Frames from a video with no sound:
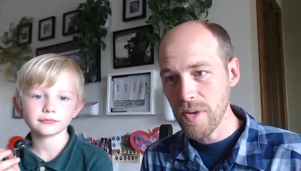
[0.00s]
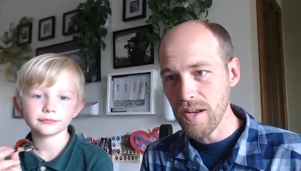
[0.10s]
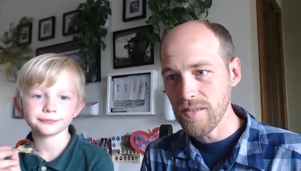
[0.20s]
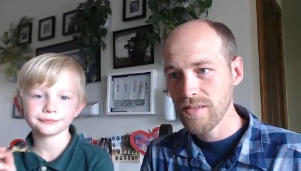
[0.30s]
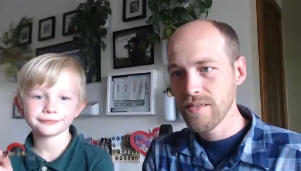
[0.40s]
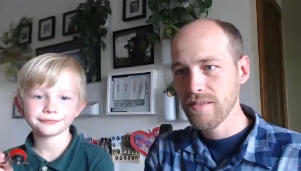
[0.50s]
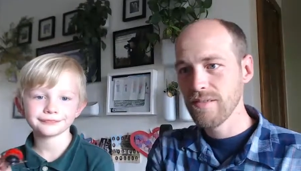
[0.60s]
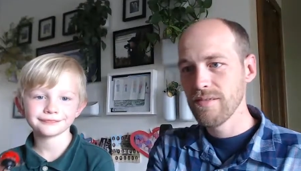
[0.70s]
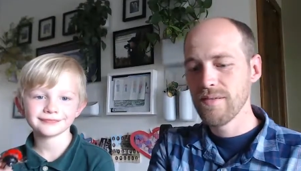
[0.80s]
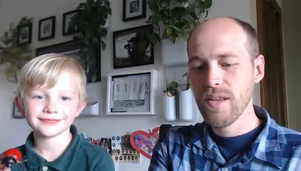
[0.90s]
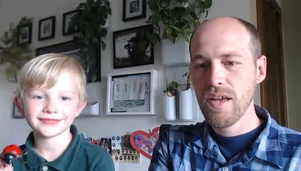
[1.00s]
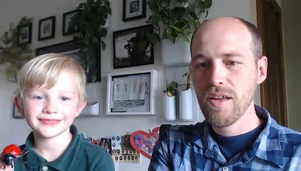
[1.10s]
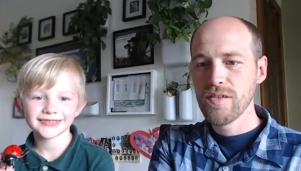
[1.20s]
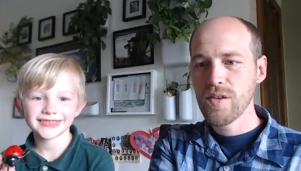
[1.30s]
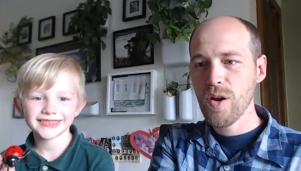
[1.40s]
Speaker 1: minutes.
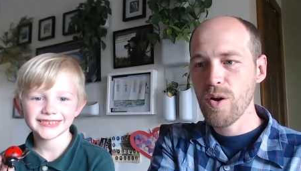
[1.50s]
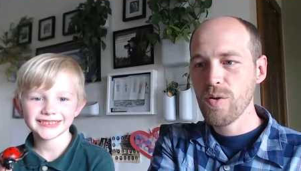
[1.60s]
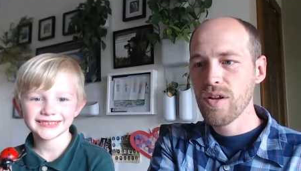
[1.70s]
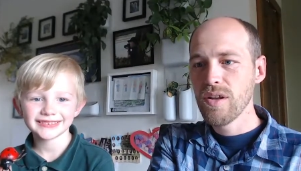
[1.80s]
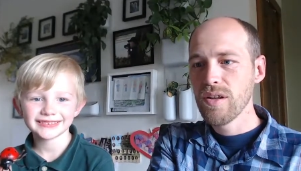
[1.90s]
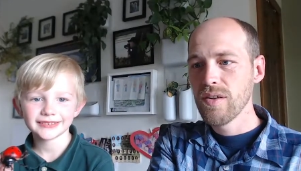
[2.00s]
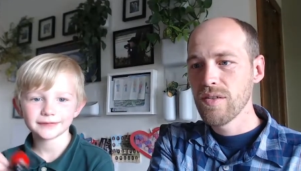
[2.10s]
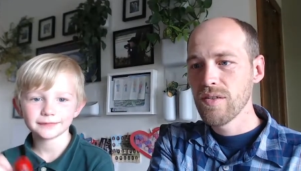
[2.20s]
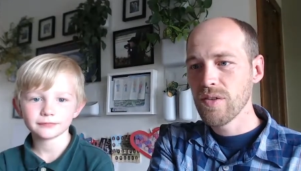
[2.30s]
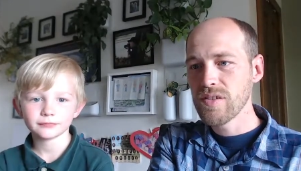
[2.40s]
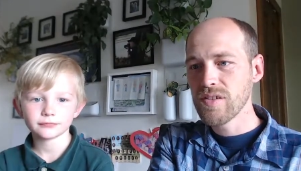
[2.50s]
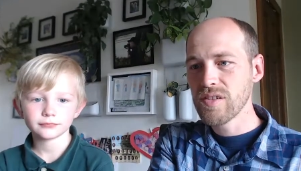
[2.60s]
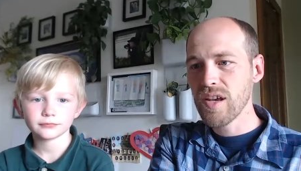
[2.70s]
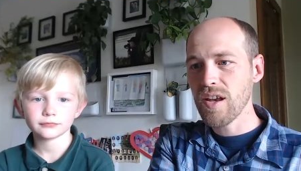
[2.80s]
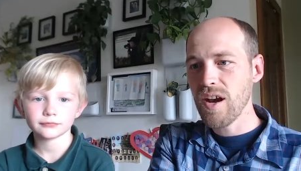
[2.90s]
So let's
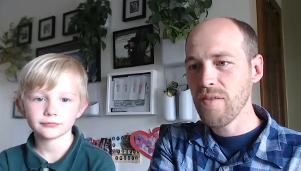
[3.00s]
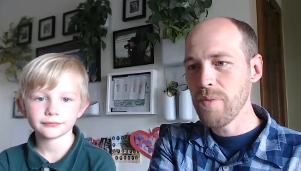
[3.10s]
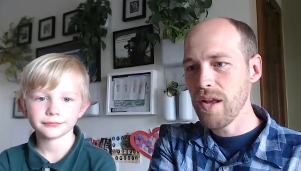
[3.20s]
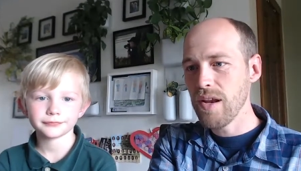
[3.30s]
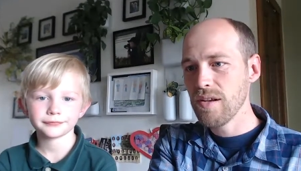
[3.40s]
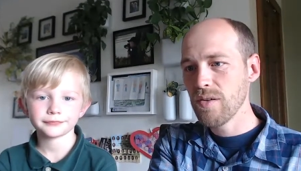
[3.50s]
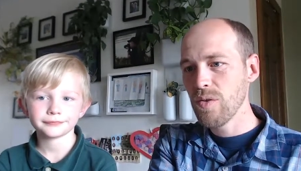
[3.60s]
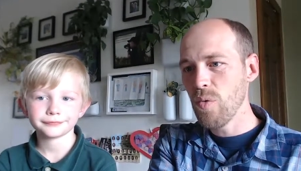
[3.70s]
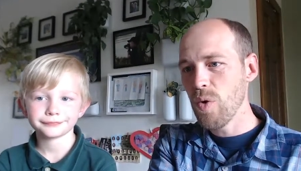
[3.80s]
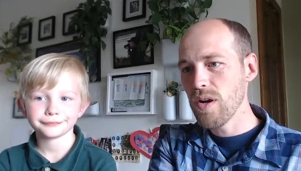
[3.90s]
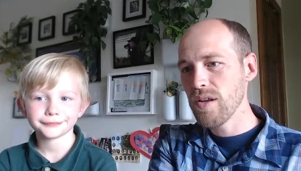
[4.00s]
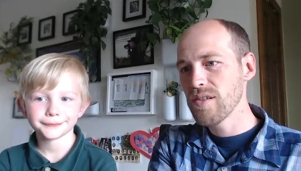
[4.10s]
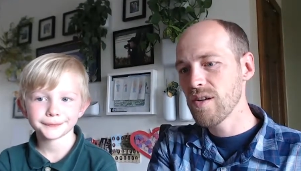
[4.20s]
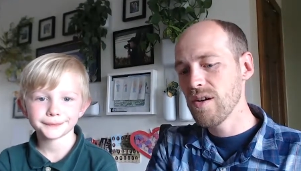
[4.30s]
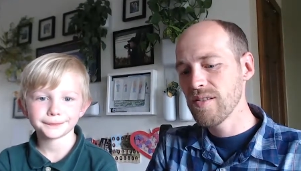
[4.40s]
just kick it off, Bennett. What is
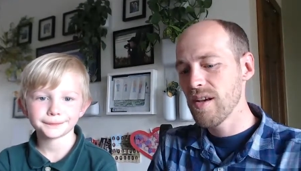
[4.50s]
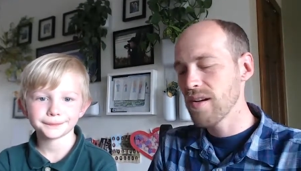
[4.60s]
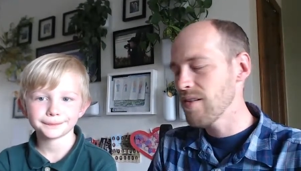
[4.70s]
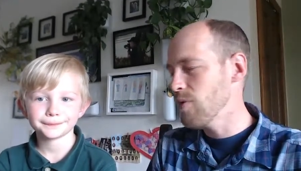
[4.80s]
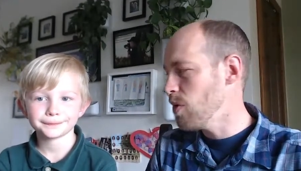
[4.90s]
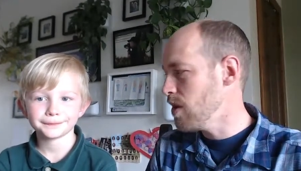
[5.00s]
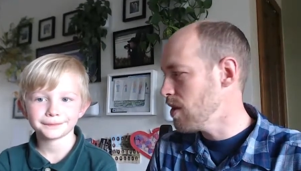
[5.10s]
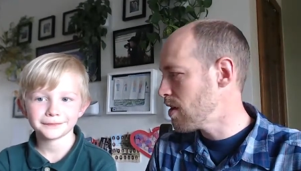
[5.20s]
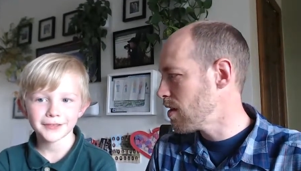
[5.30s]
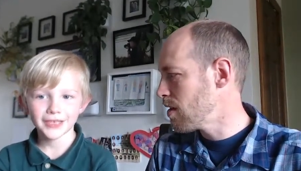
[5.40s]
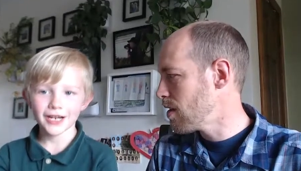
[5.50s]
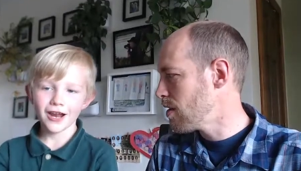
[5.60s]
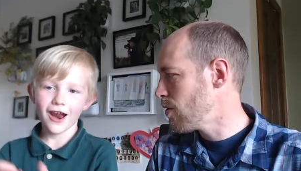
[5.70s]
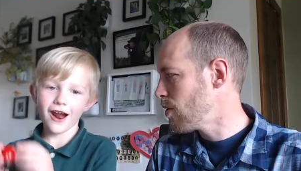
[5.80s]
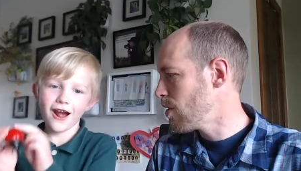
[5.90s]
our insect of the week?
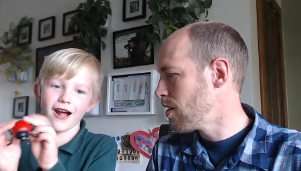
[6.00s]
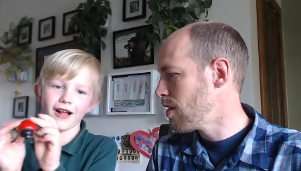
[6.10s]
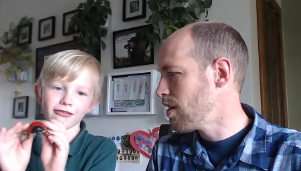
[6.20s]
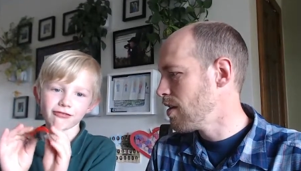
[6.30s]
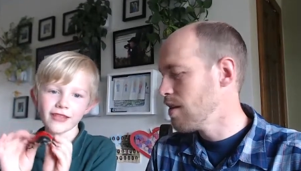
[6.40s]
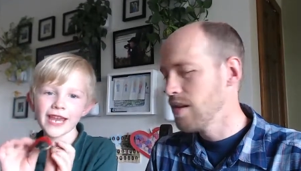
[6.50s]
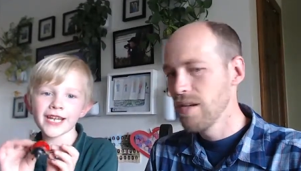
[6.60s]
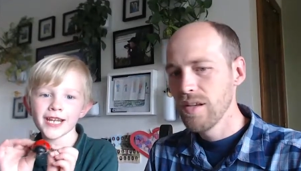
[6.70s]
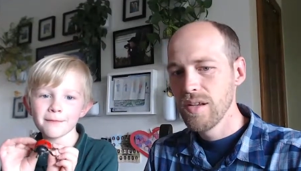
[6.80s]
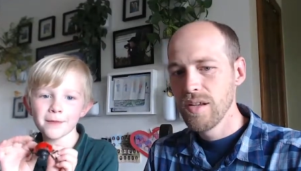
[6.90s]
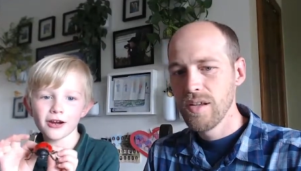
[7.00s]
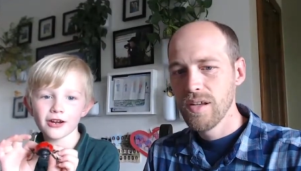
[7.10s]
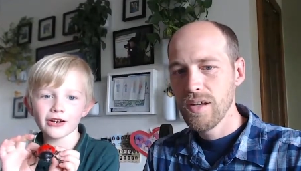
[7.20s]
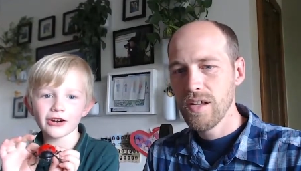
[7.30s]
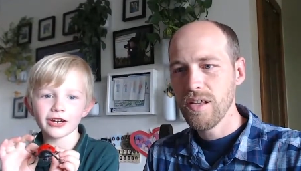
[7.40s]
Speaker 2: A ladybug.
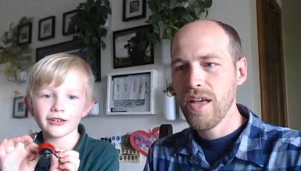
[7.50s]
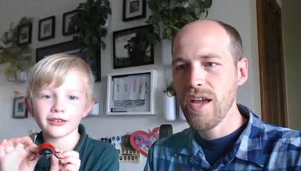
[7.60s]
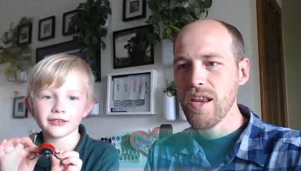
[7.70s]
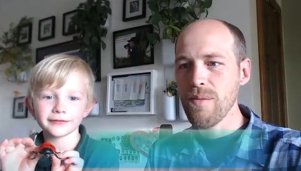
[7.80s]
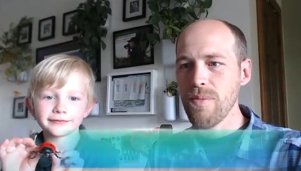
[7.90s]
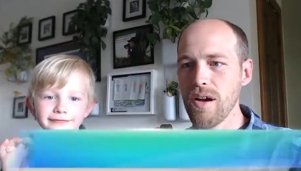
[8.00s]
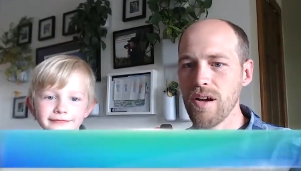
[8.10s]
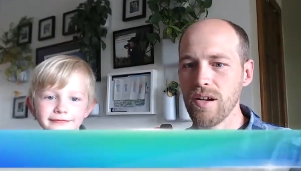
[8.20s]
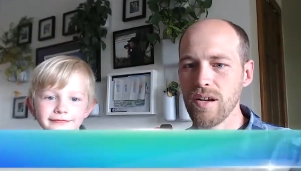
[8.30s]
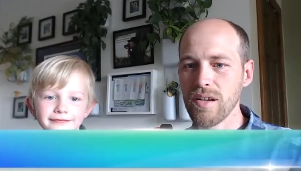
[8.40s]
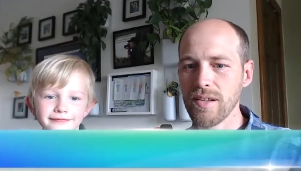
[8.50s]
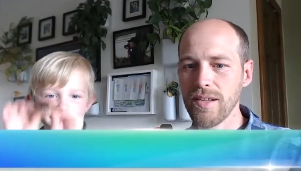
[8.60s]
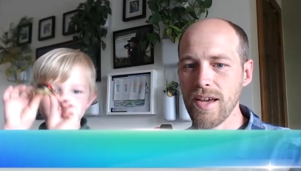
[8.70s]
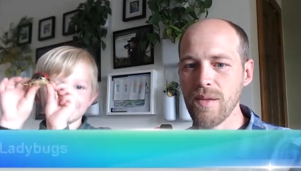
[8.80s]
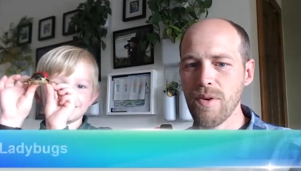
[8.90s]
Speaker 1: A ladybug.
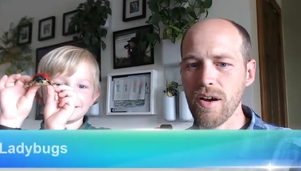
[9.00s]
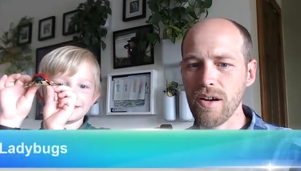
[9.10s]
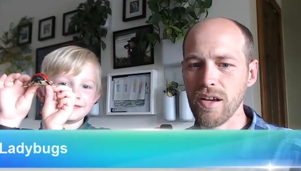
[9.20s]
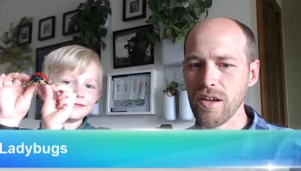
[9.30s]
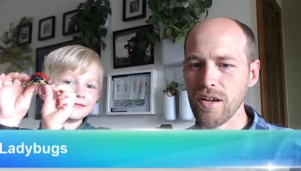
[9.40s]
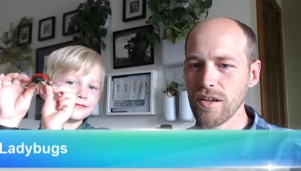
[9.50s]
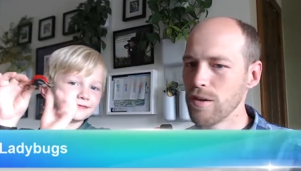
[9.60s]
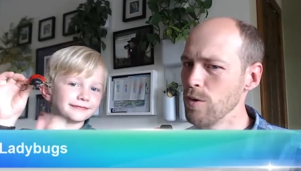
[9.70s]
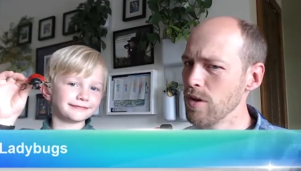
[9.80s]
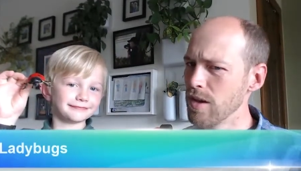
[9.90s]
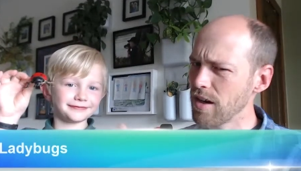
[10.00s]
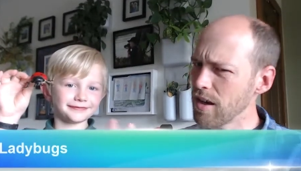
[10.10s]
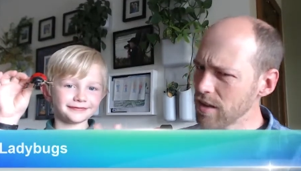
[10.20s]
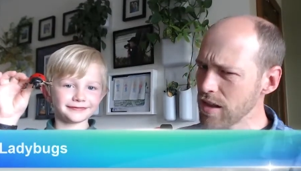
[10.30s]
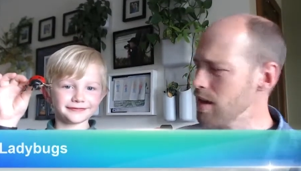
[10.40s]
Ladybug. Cute and
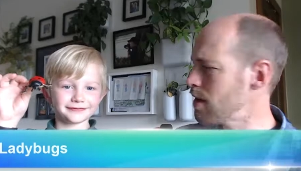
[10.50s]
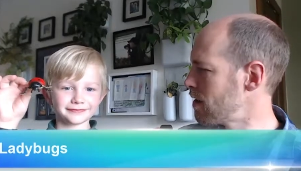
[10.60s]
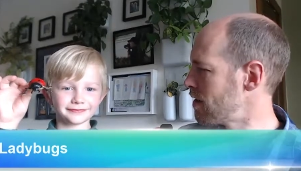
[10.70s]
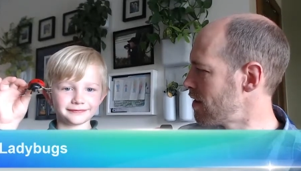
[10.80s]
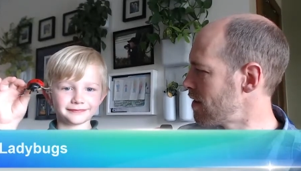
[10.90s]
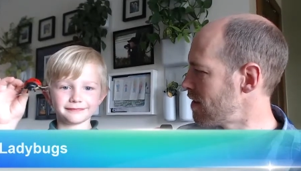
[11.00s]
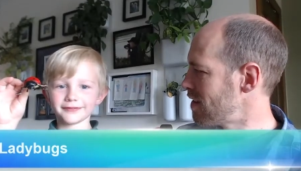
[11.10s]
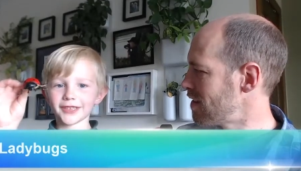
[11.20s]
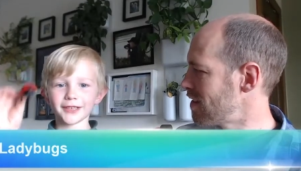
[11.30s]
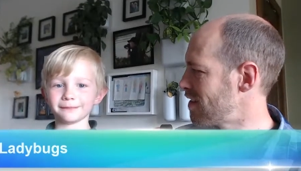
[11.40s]
cuddly? No.